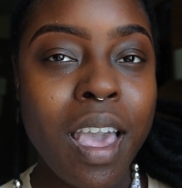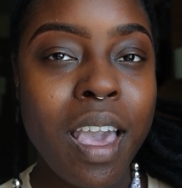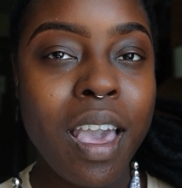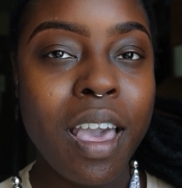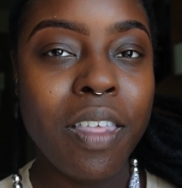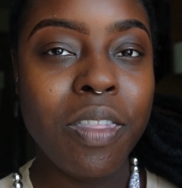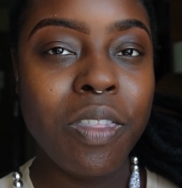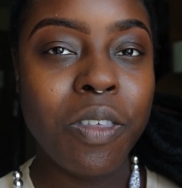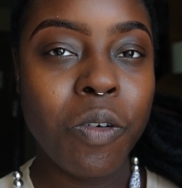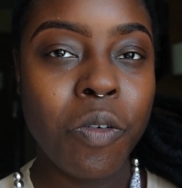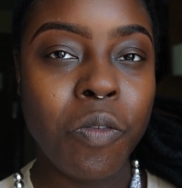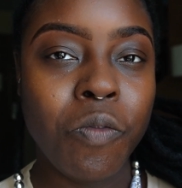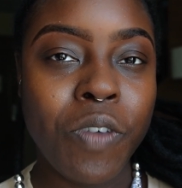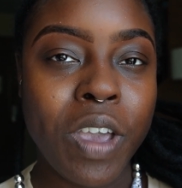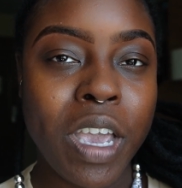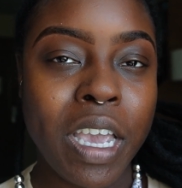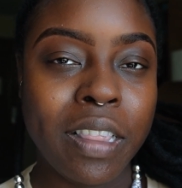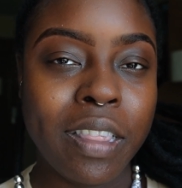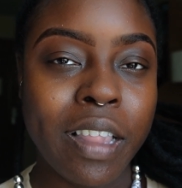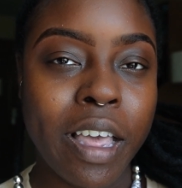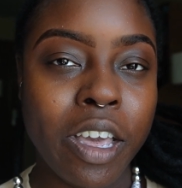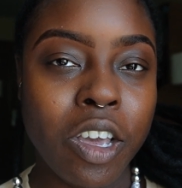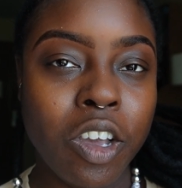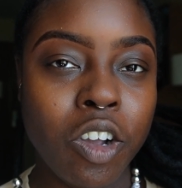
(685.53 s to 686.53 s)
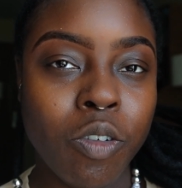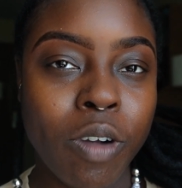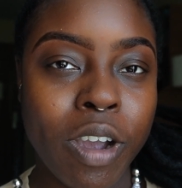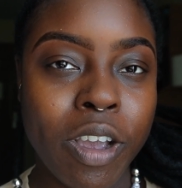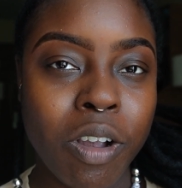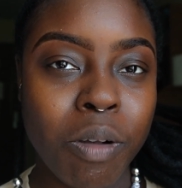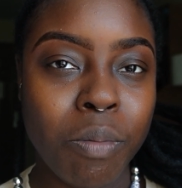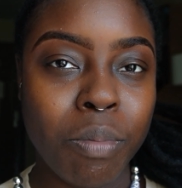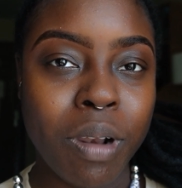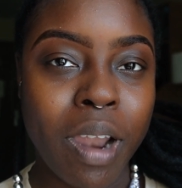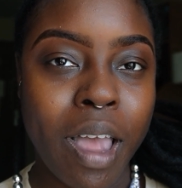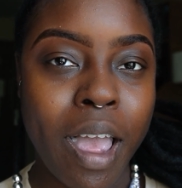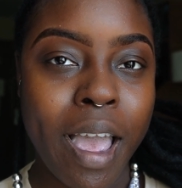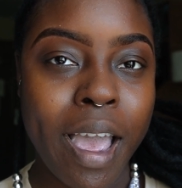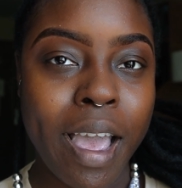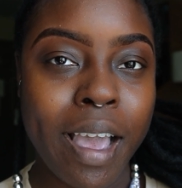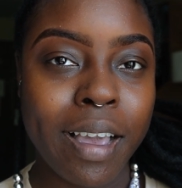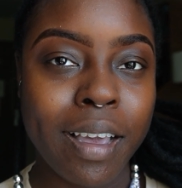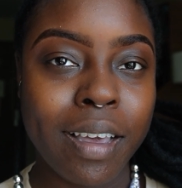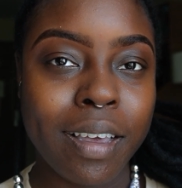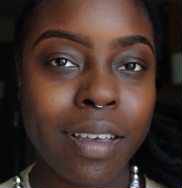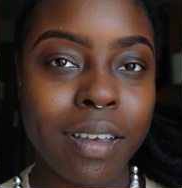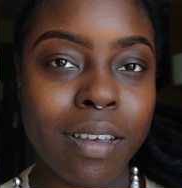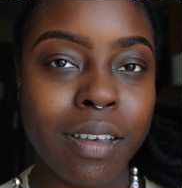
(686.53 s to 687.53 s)
and they'll fade like gray or
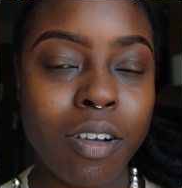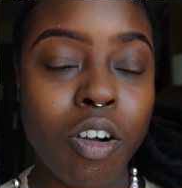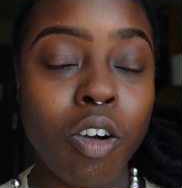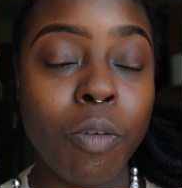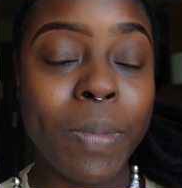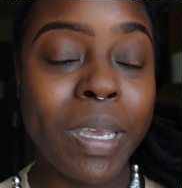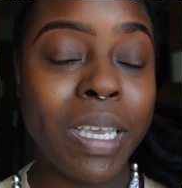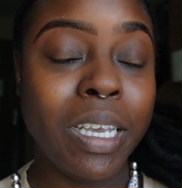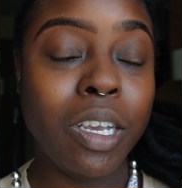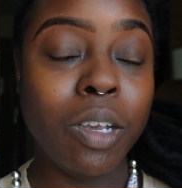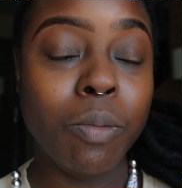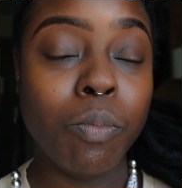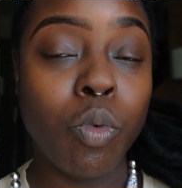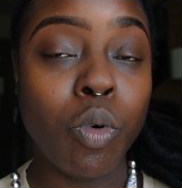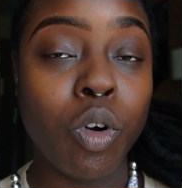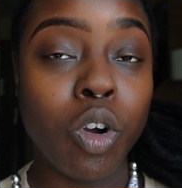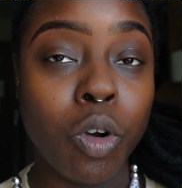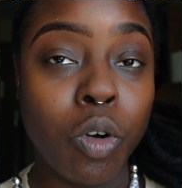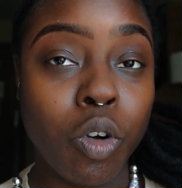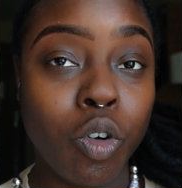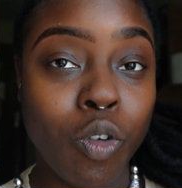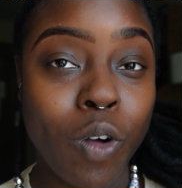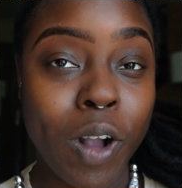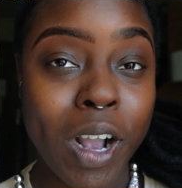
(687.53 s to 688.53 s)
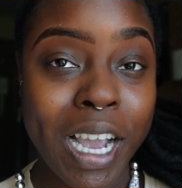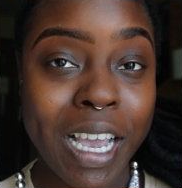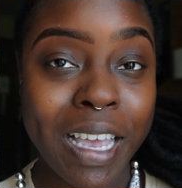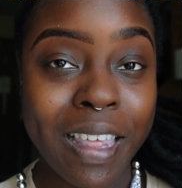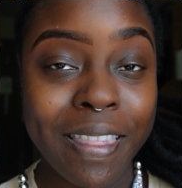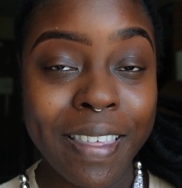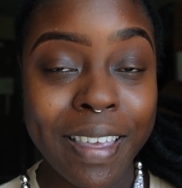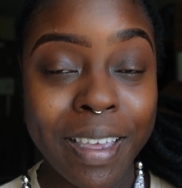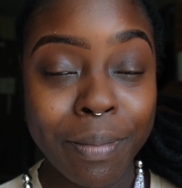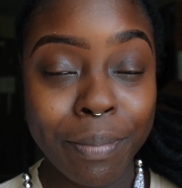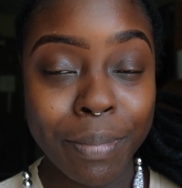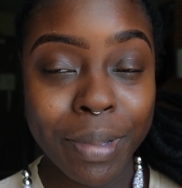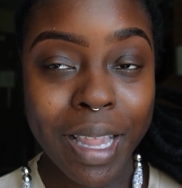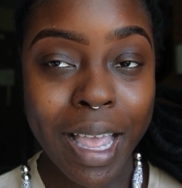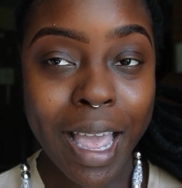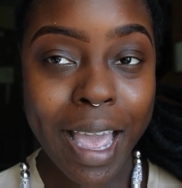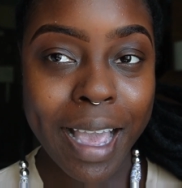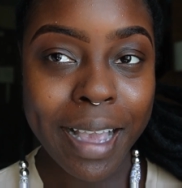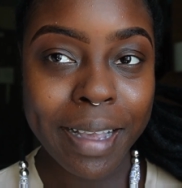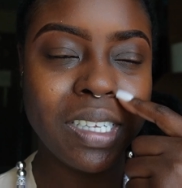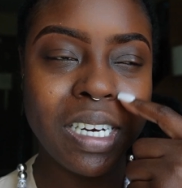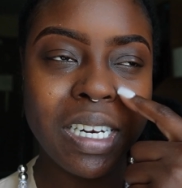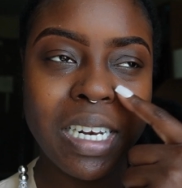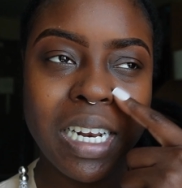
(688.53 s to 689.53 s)
black, or I mean more gray than
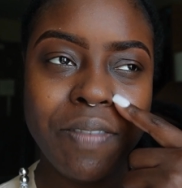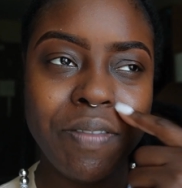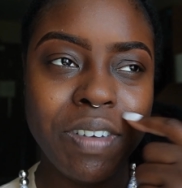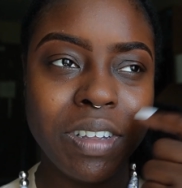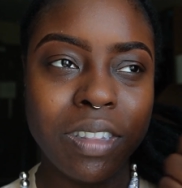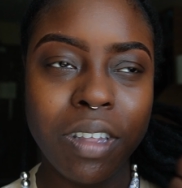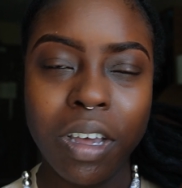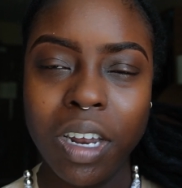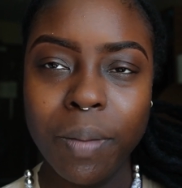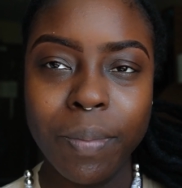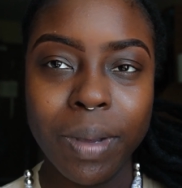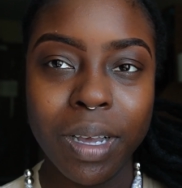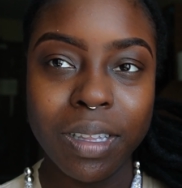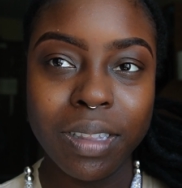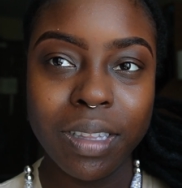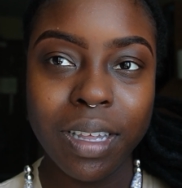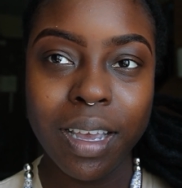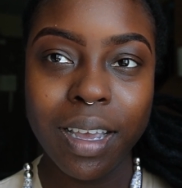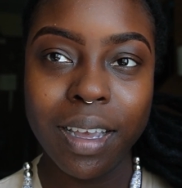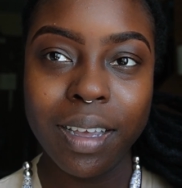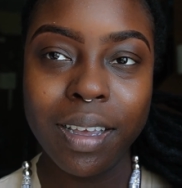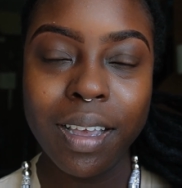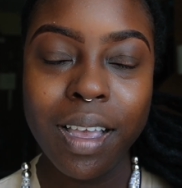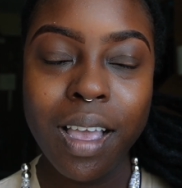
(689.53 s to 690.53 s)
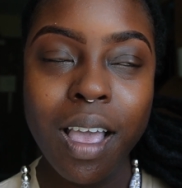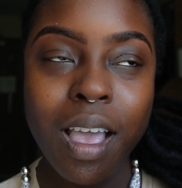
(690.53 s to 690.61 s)
black. I never thought about that.